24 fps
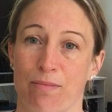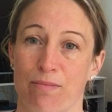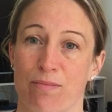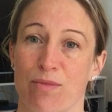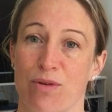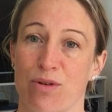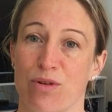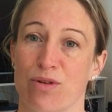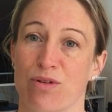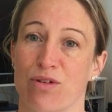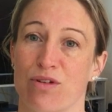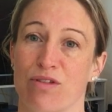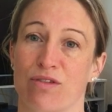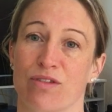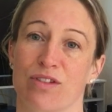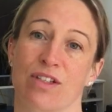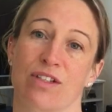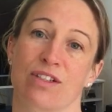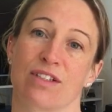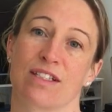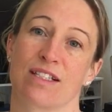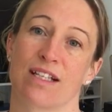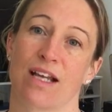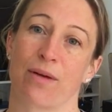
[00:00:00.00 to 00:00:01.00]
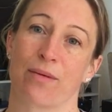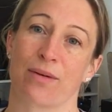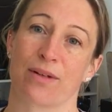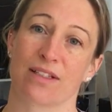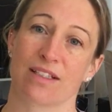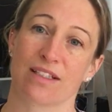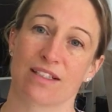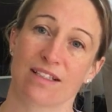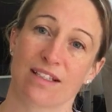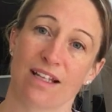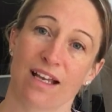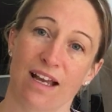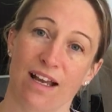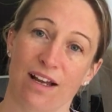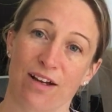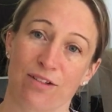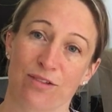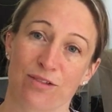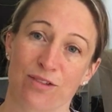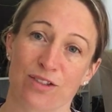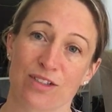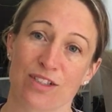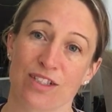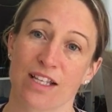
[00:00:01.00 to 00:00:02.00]
moves, notice how it
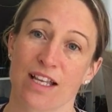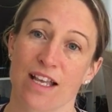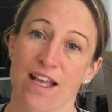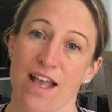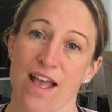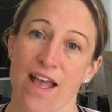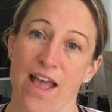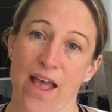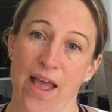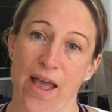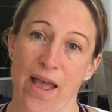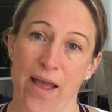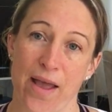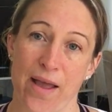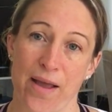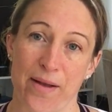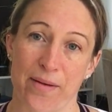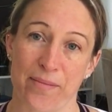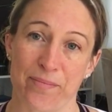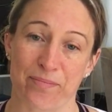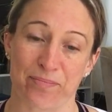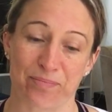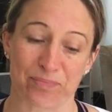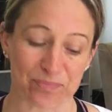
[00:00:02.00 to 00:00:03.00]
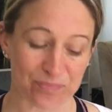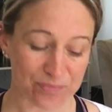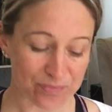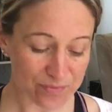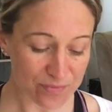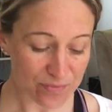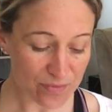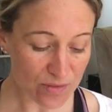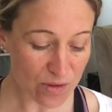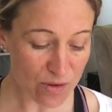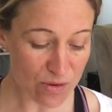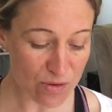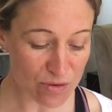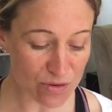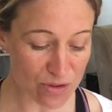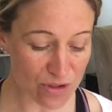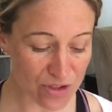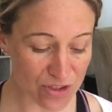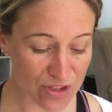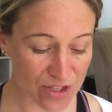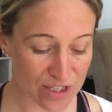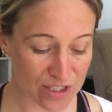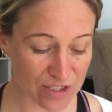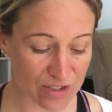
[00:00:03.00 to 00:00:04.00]
sounds. Other
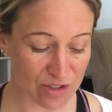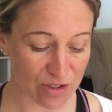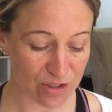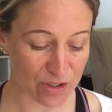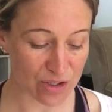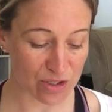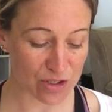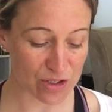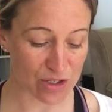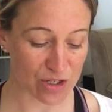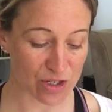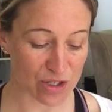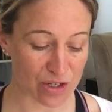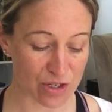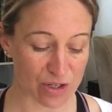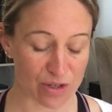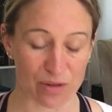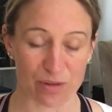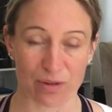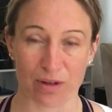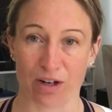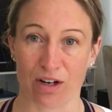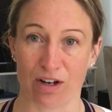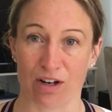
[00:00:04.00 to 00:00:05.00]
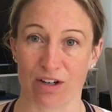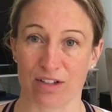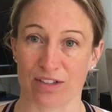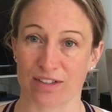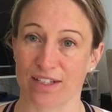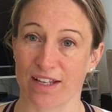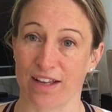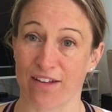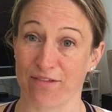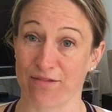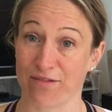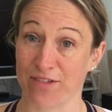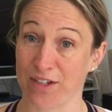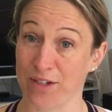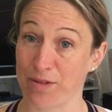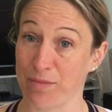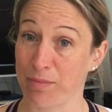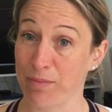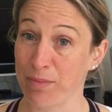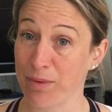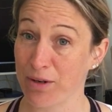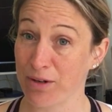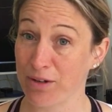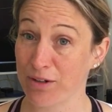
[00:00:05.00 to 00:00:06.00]
things you can do are sit and read a
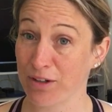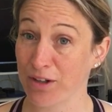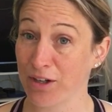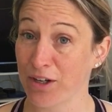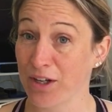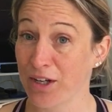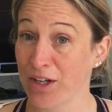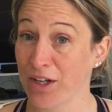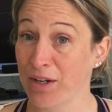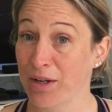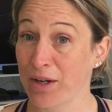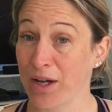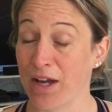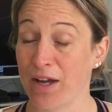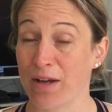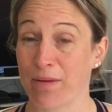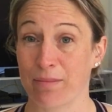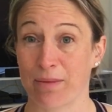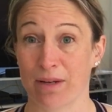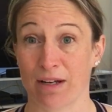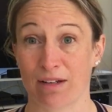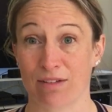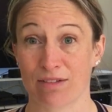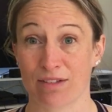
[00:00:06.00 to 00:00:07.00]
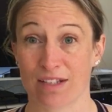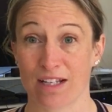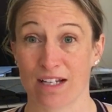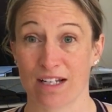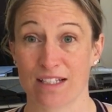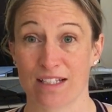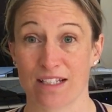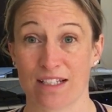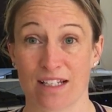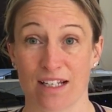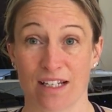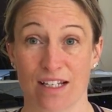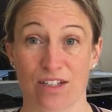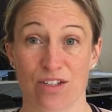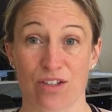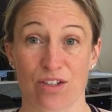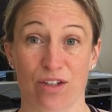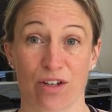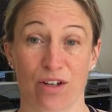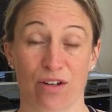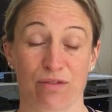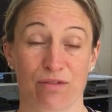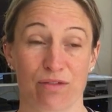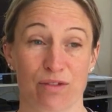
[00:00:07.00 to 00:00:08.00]
book outside in nature,
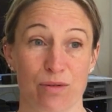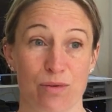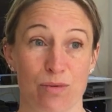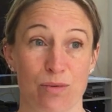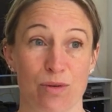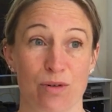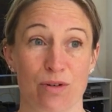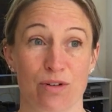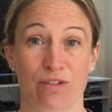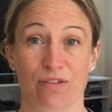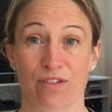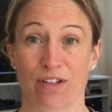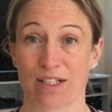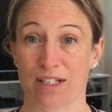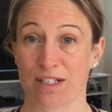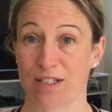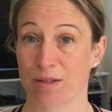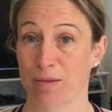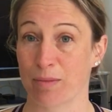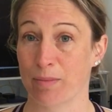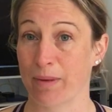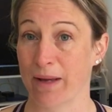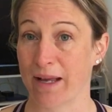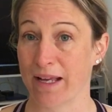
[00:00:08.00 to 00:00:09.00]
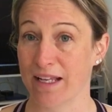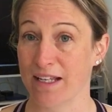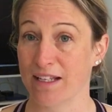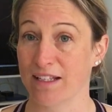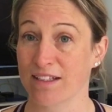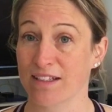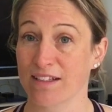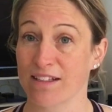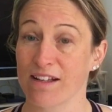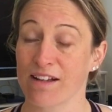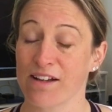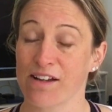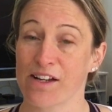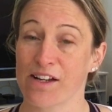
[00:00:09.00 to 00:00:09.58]
go for a walk, find a space